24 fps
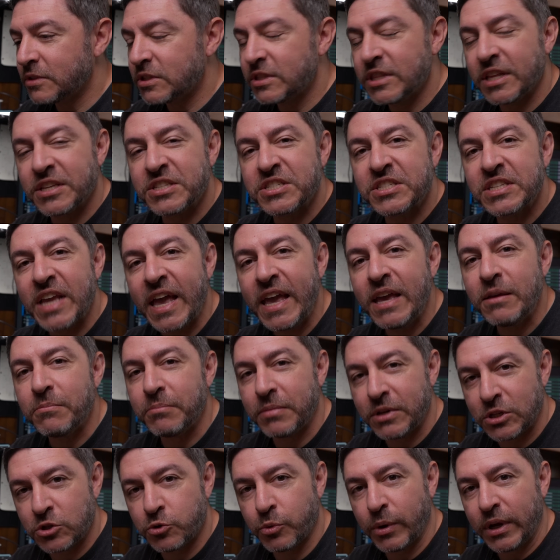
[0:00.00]
the same
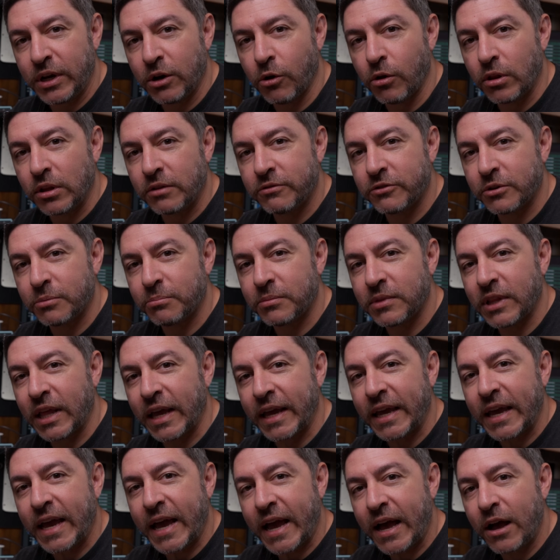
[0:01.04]
between all of them?
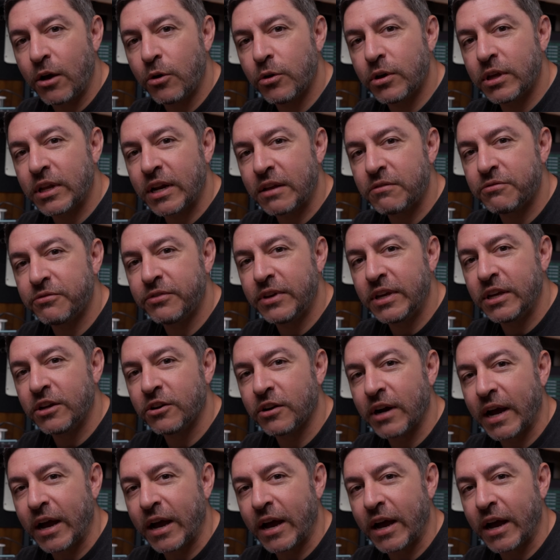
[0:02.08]
Like, how can I figure